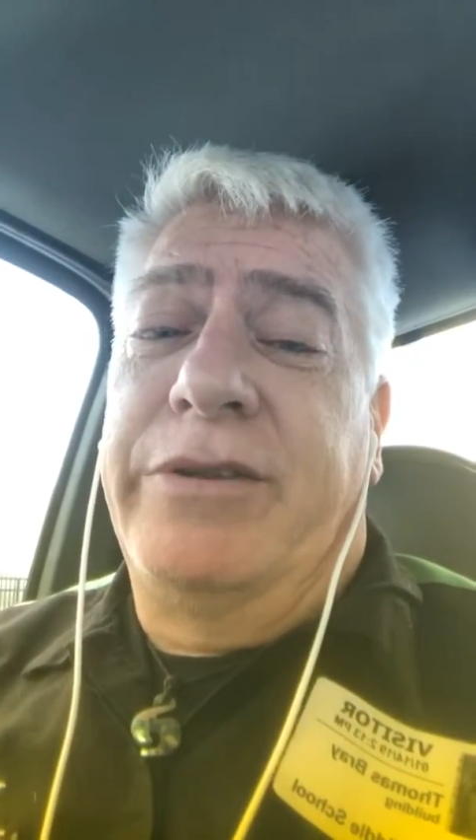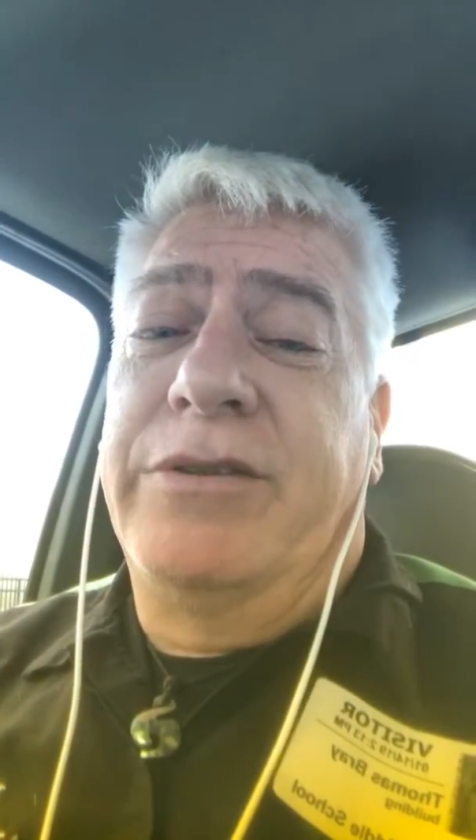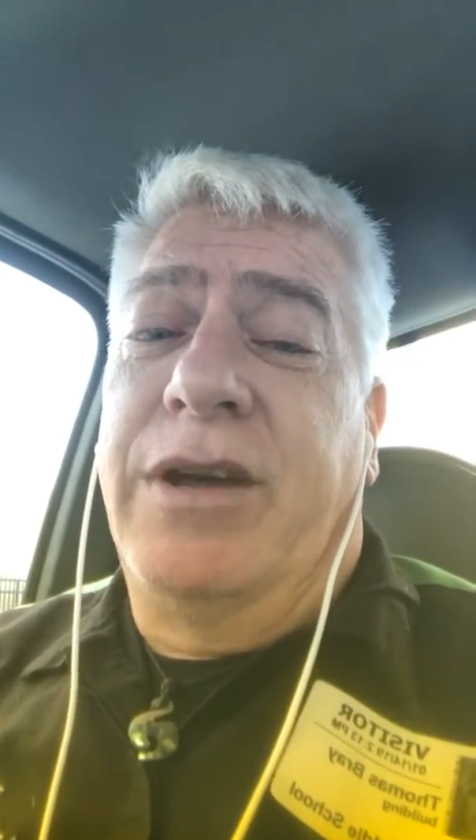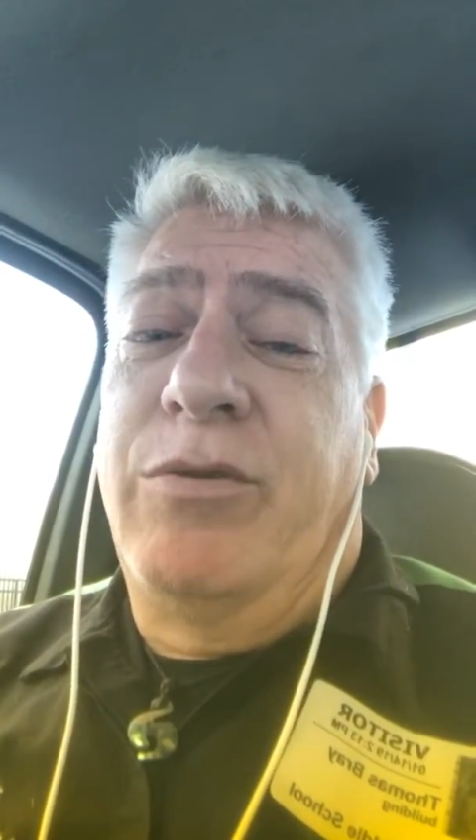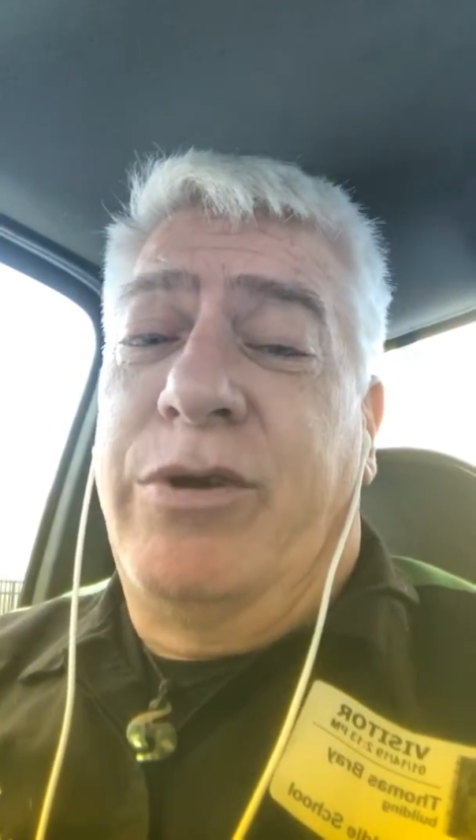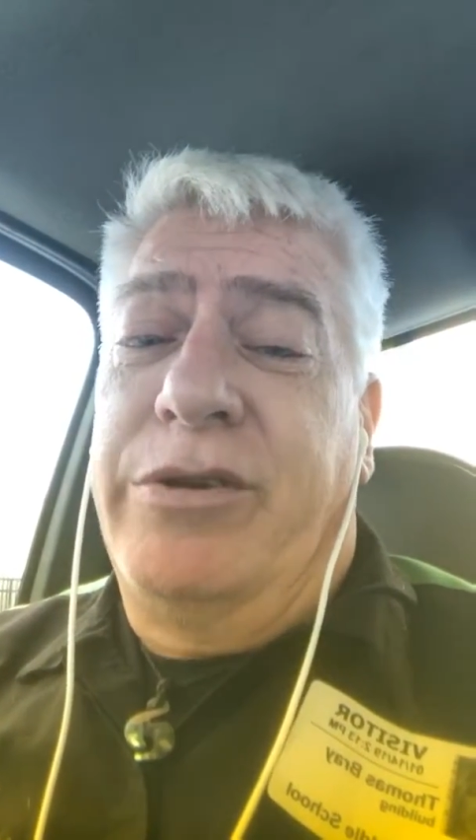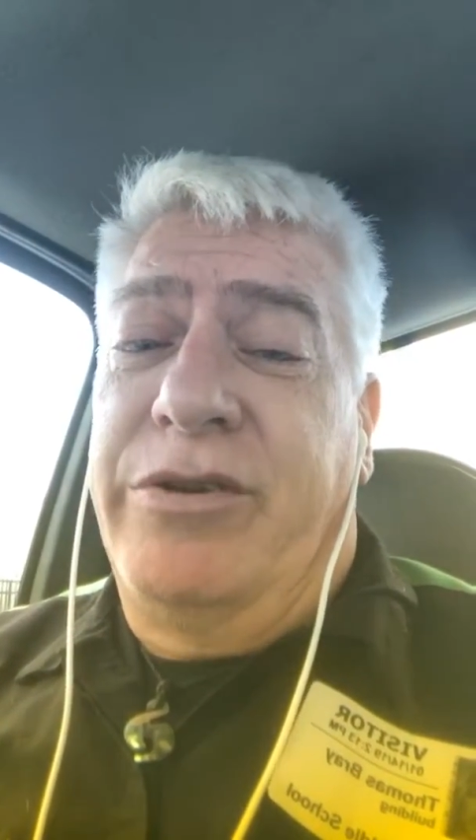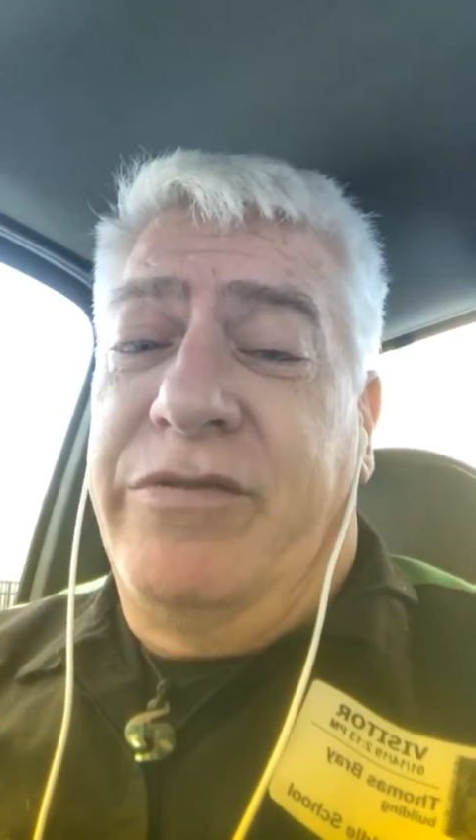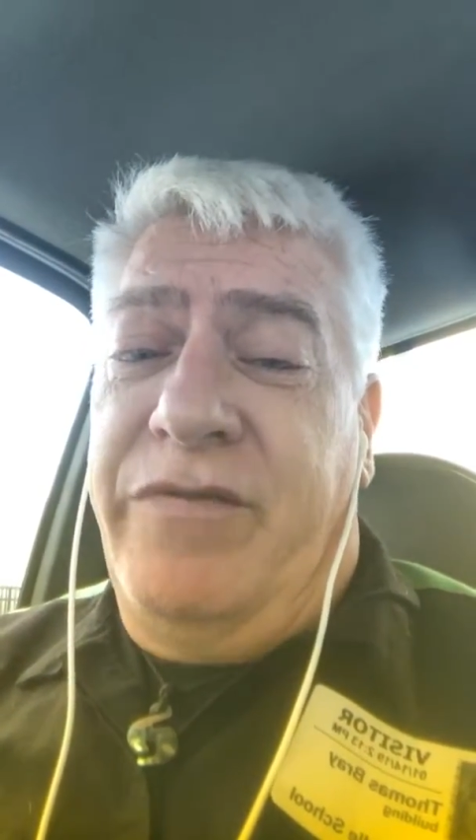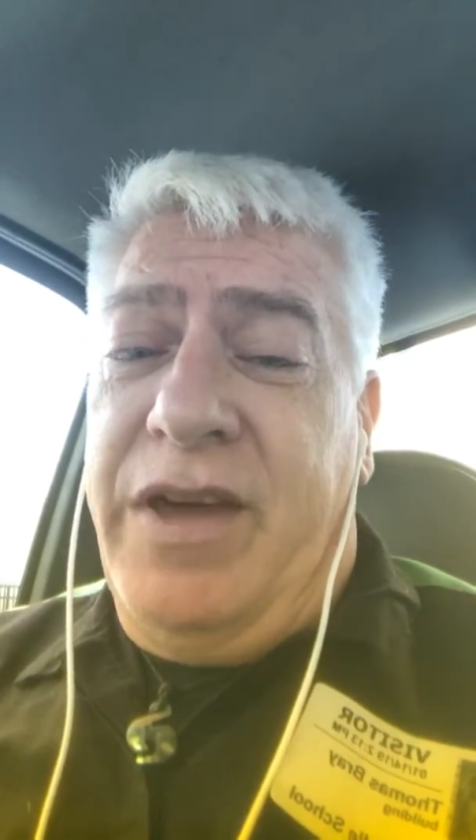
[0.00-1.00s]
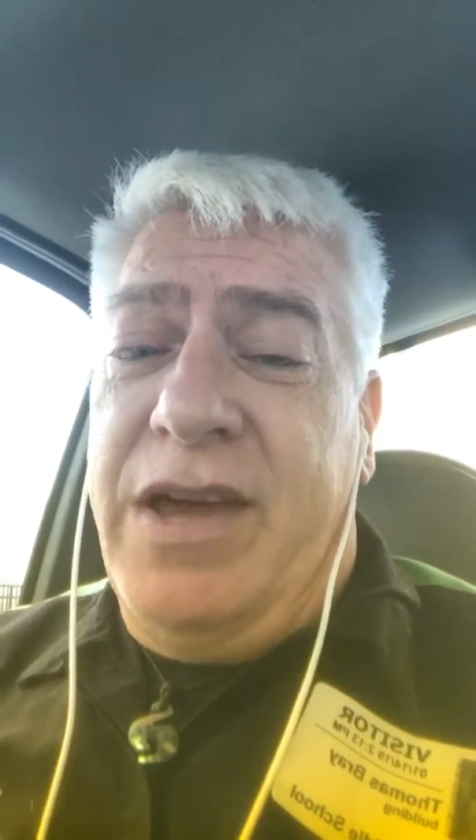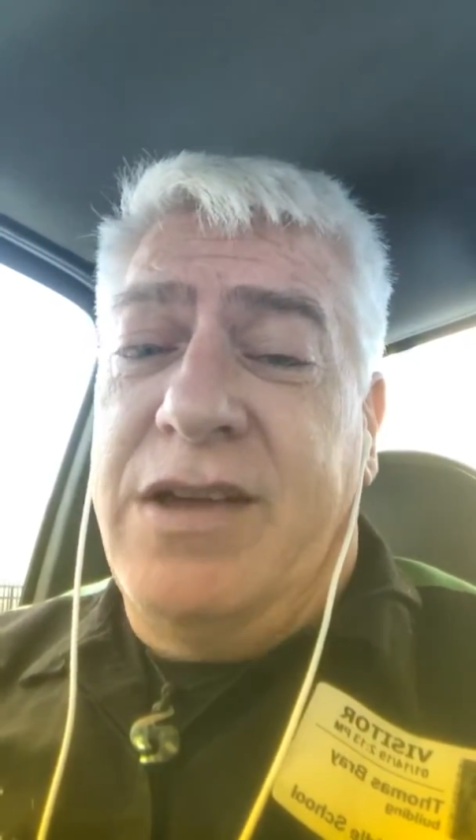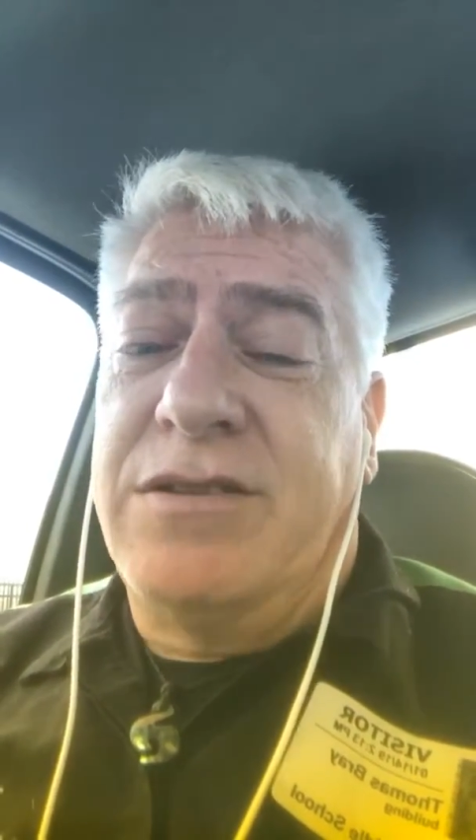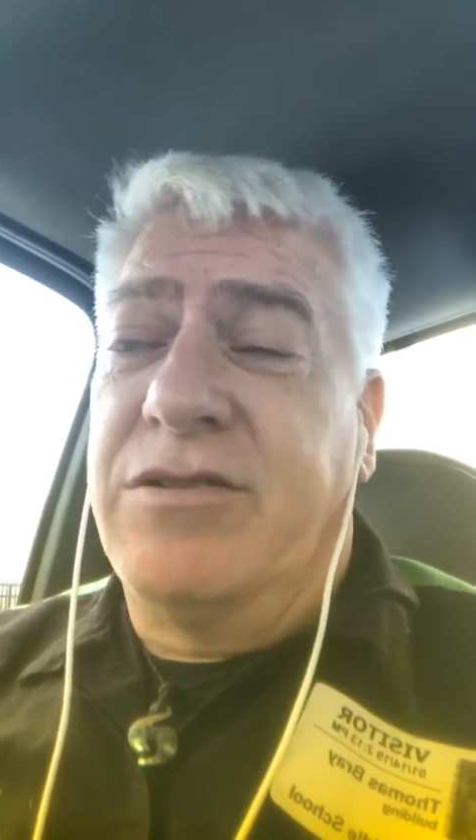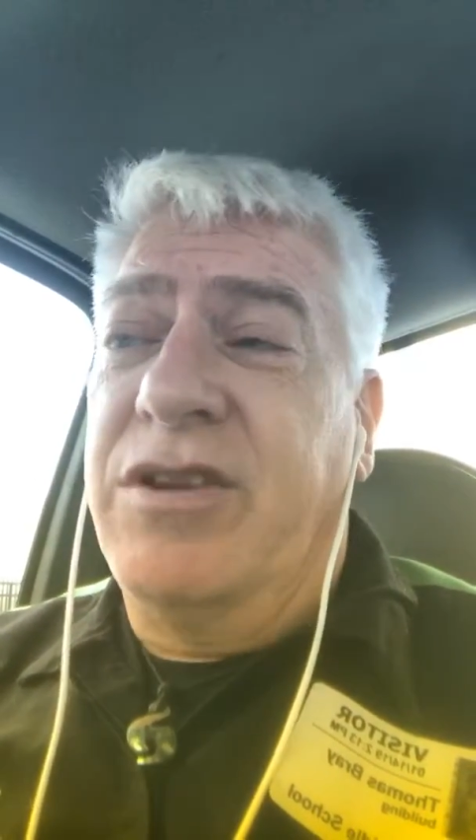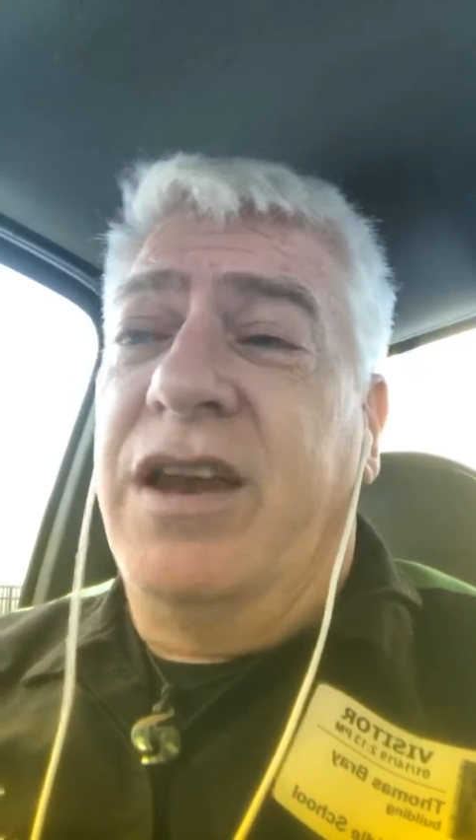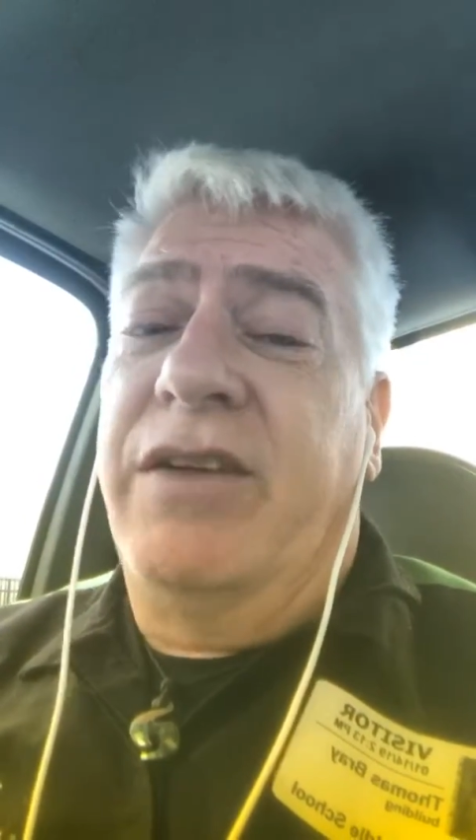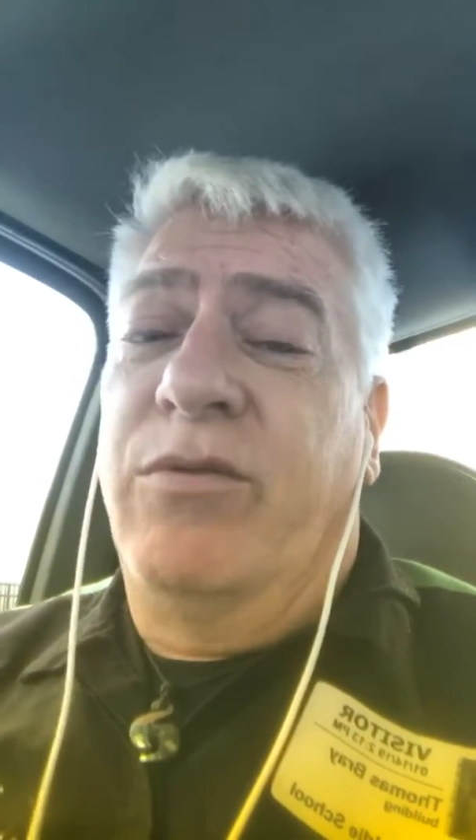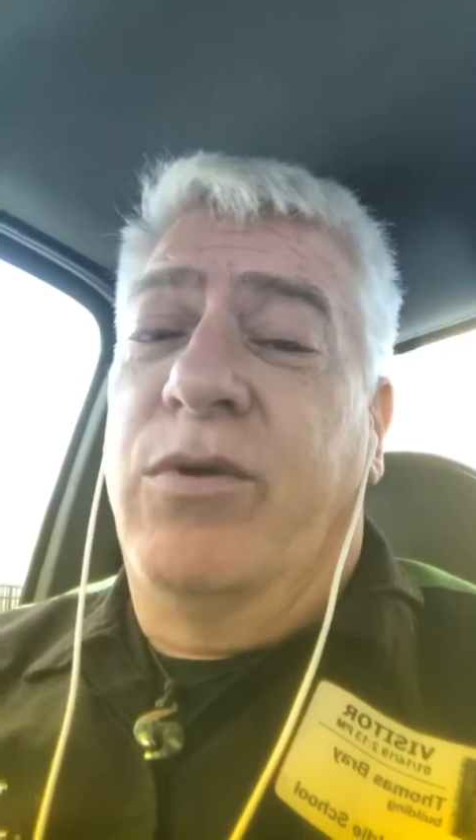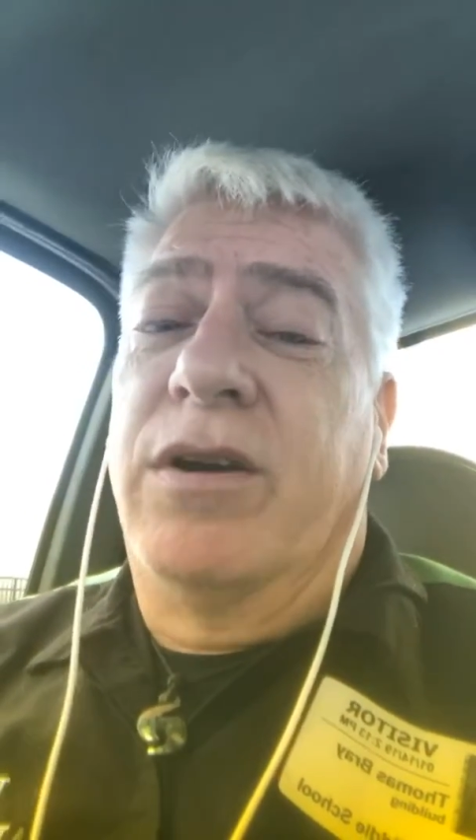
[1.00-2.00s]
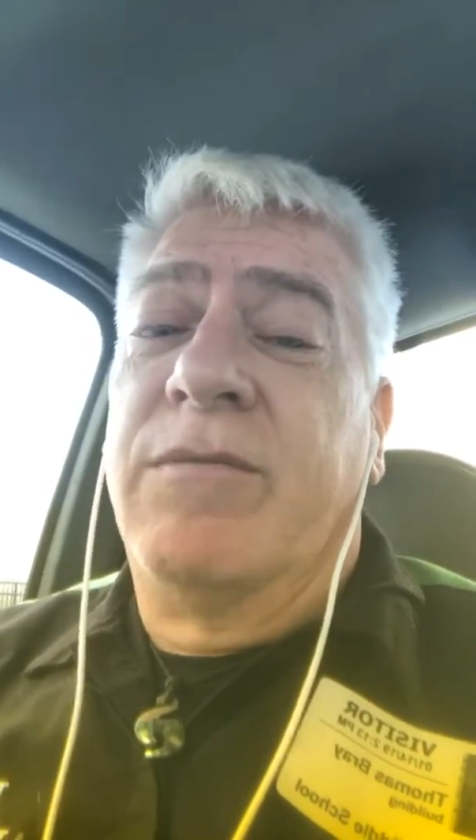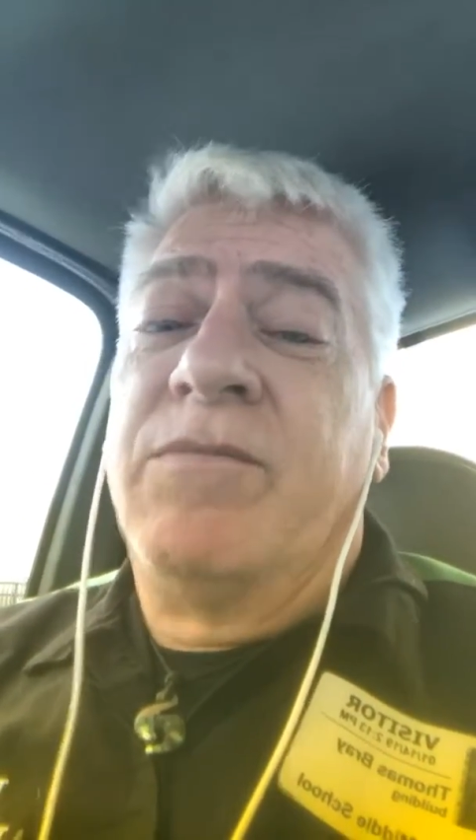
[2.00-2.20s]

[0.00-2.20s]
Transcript: There's not one on your face. They're not everywhere.